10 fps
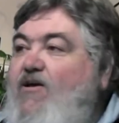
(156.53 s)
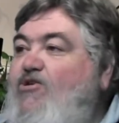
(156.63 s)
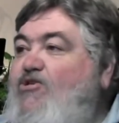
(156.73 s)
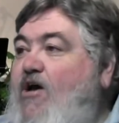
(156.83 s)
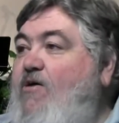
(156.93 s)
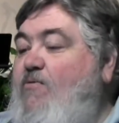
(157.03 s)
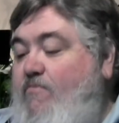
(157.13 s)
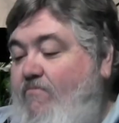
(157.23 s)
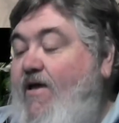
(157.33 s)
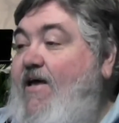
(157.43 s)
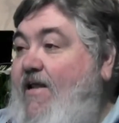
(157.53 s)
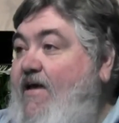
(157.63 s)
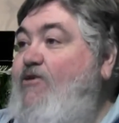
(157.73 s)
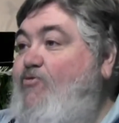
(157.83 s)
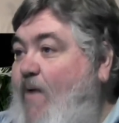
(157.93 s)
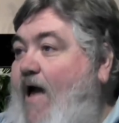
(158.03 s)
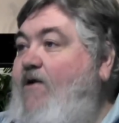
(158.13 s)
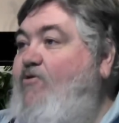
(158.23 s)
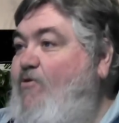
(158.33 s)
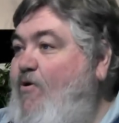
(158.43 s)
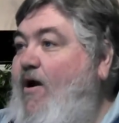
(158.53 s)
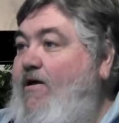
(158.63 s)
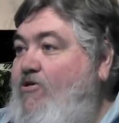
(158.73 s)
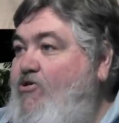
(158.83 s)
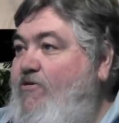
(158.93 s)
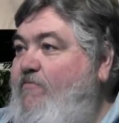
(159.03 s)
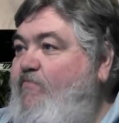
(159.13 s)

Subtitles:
So it is radical grace.